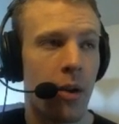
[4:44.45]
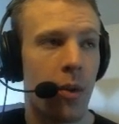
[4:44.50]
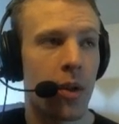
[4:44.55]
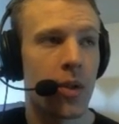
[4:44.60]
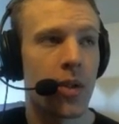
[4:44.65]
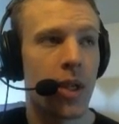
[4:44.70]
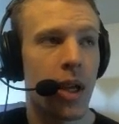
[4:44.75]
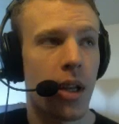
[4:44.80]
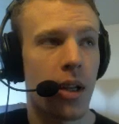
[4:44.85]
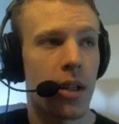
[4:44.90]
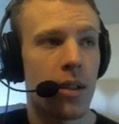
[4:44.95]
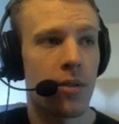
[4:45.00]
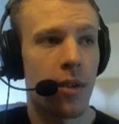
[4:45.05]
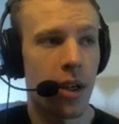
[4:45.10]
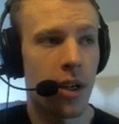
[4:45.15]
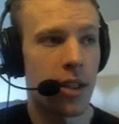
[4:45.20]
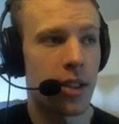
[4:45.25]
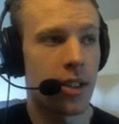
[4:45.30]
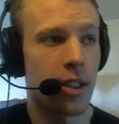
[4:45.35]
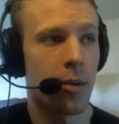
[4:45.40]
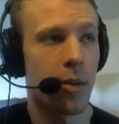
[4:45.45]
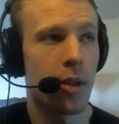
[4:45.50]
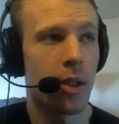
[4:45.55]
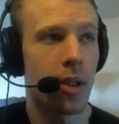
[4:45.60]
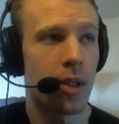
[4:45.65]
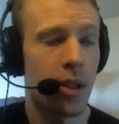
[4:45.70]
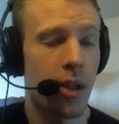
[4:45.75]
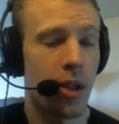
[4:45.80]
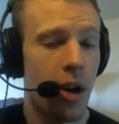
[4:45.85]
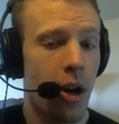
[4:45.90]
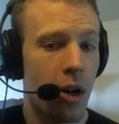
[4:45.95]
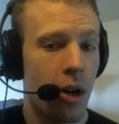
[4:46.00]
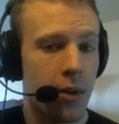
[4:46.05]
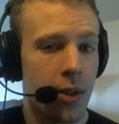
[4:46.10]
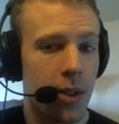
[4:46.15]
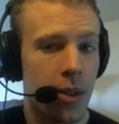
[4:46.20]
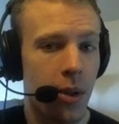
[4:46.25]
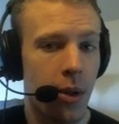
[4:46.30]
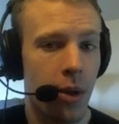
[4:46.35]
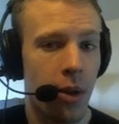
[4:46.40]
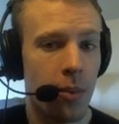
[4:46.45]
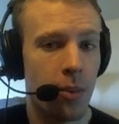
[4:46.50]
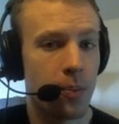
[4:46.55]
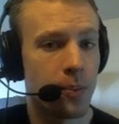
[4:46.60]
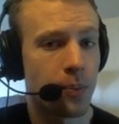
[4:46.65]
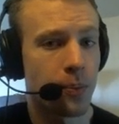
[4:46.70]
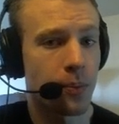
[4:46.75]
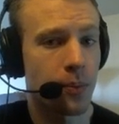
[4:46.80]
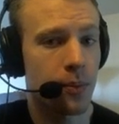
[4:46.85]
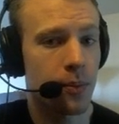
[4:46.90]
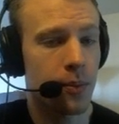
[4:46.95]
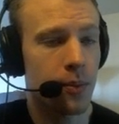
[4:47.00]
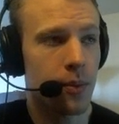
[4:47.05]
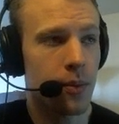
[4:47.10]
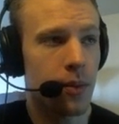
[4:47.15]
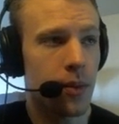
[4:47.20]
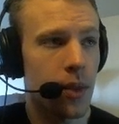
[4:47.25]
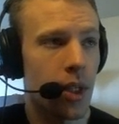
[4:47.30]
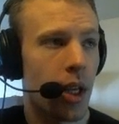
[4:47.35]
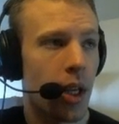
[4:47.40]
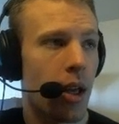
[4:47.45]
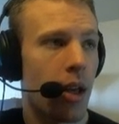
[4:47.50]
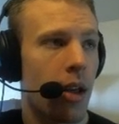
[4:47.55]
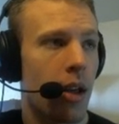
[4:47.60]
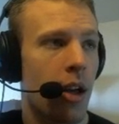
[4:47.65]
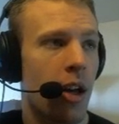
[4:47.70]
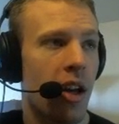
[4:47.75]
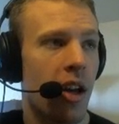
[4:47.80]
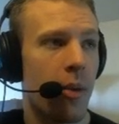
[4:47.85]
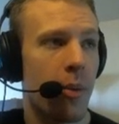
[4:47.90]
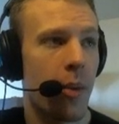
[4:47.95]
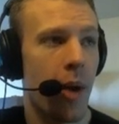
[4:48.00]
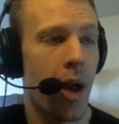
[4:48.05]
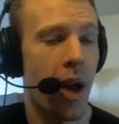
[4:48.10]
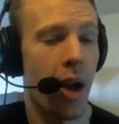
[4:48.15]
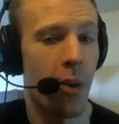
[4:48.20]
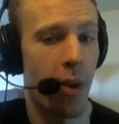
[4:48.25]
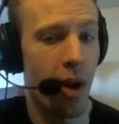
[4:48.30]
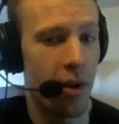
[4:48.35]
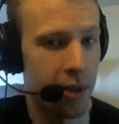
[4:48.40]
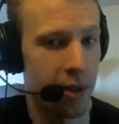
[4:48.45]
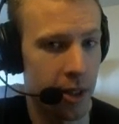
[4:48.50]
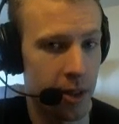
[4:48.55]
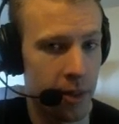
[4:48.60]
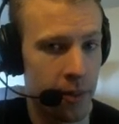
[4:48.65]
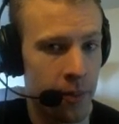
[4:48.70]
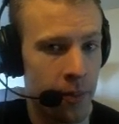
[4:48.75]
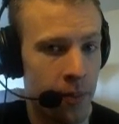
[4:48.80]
Once again, it's very similar to the Harvest Golem. However,